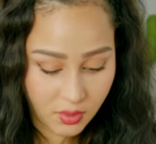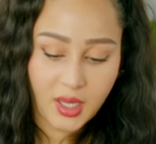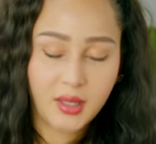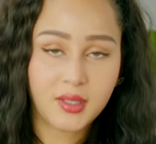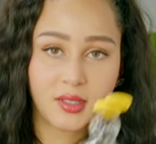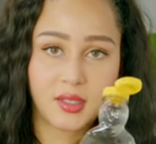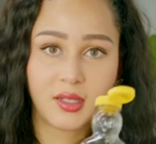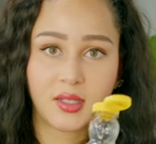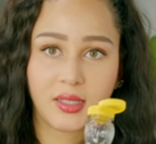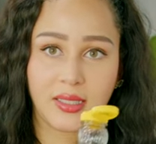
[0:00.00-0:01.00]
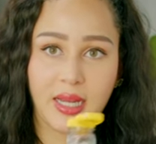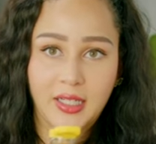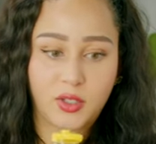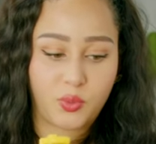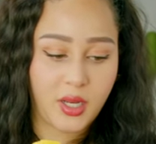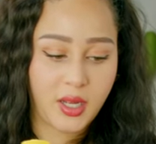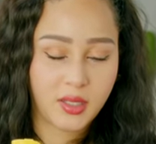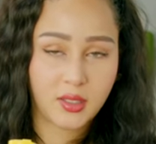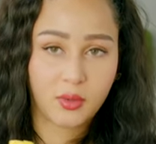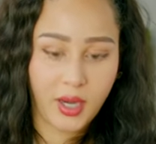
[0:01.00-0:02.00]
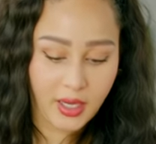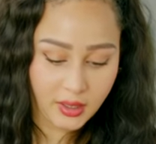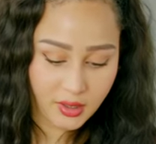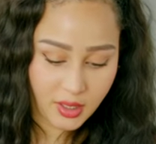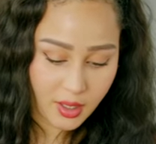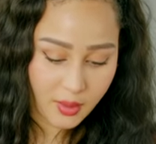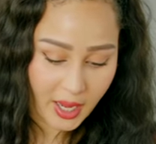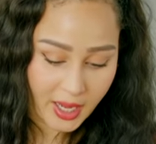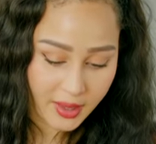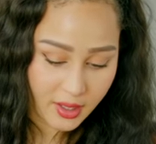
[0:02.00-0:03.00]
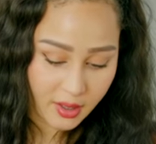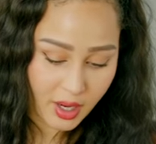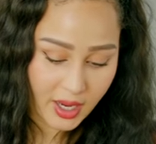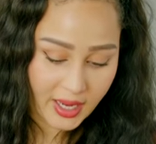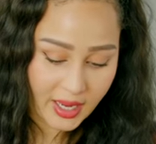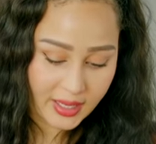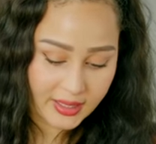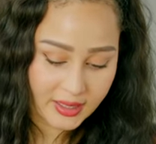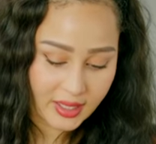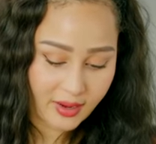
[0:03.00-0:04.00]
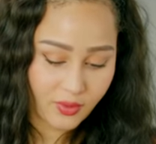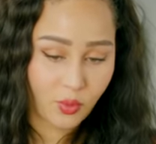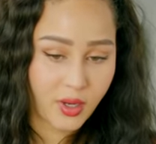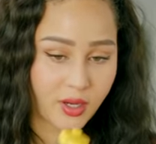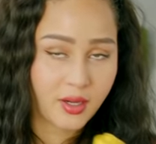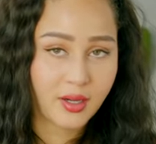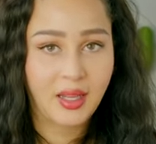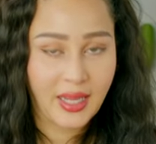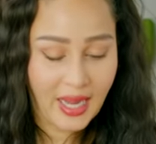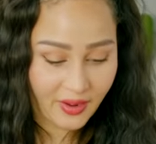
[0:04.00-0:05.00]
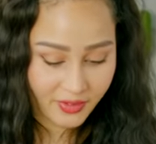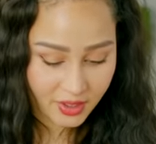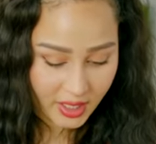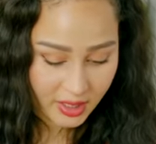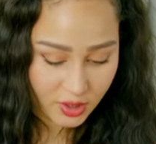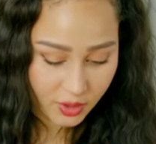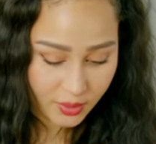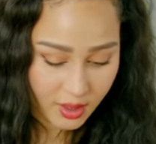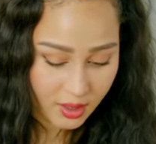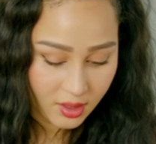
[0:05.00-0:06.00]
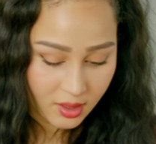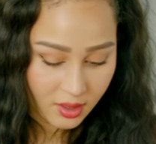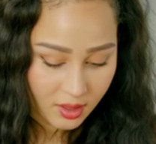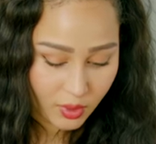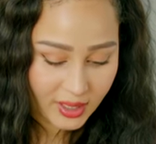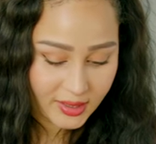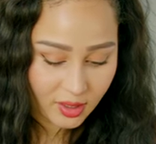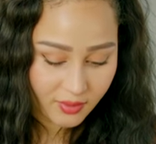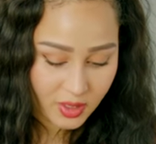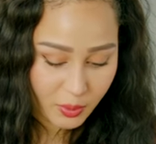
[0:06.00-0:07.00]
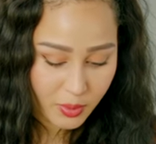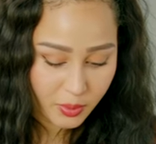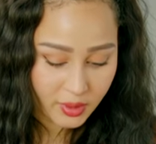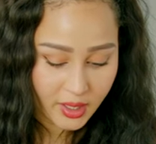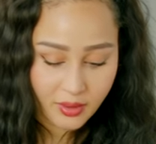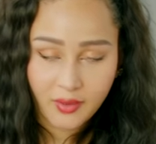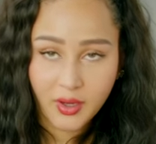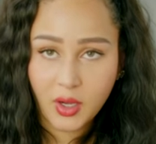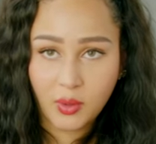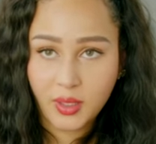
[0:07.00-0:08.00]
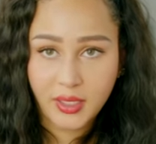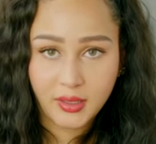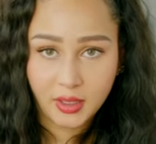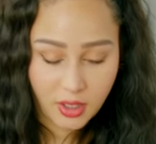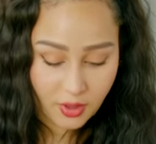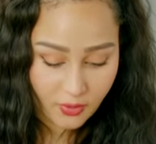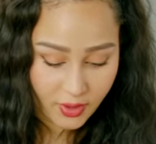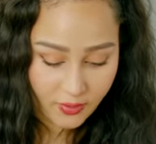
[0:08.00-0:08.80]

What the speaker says: And this is good because it's not as sweet as the regular syrup either. But again, it doesn't have a weird like aftertaste to it. When I serve it to people, they don't even know that it's the sugar-free